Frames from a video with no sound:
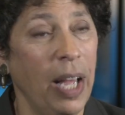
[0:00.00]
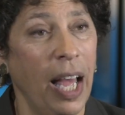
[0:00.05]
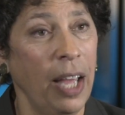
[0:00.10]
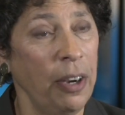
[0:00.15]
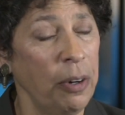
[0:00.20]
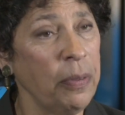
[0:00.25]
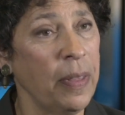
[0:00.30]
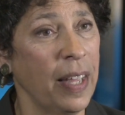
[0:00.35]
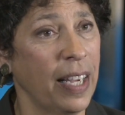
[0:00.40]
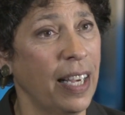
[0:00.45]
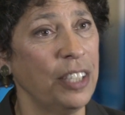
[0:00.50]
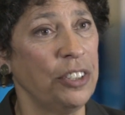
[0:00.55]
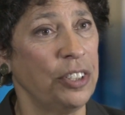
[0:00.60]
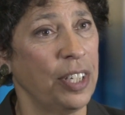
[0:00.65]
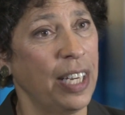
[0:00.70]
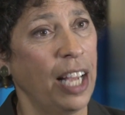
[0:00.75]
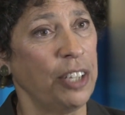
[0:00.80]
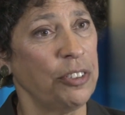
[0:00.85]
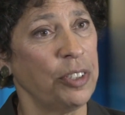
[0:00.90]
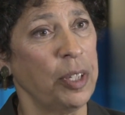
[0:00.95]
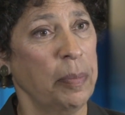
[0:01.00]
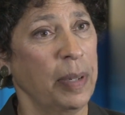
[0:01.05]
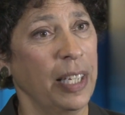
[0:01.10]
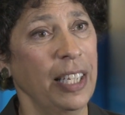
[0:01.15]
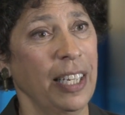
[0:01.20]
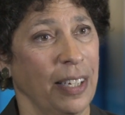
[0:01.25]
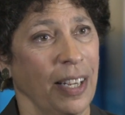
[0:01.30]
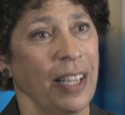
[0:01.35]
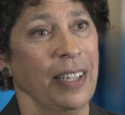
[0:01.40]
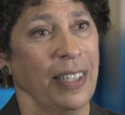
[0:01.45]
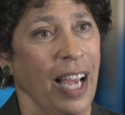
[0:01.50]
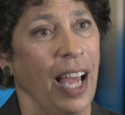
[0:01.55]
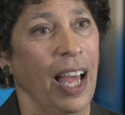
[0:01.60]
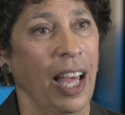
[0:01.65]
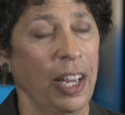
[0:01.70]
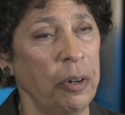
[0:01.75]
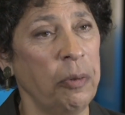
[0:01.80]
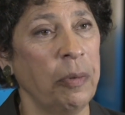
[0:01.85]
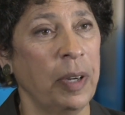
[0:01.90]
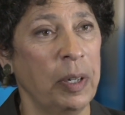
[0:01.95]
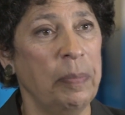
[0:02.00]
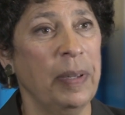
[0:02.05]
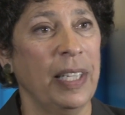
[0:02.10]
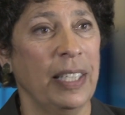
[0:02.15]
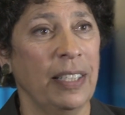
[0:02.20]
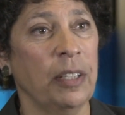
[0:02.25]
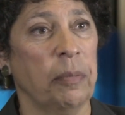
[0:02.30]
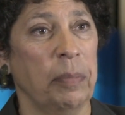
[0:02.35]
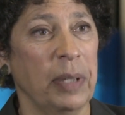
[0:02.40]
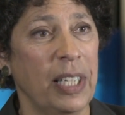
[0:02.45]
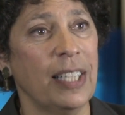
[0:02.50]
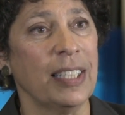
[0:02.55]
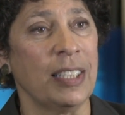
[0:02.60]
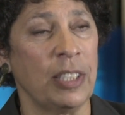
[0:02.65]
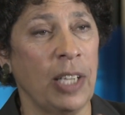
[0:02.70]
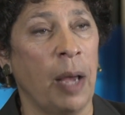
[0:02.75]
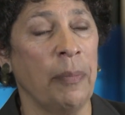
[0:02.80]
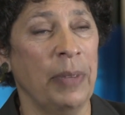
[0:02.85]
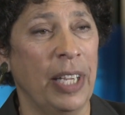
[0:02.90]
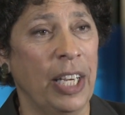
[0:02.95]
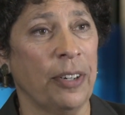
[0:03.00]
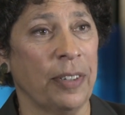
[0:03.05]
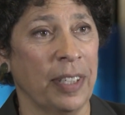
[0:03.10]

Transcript: Well, I don't think I should actually be, you know, I don't want to be, you know, because I'm okay.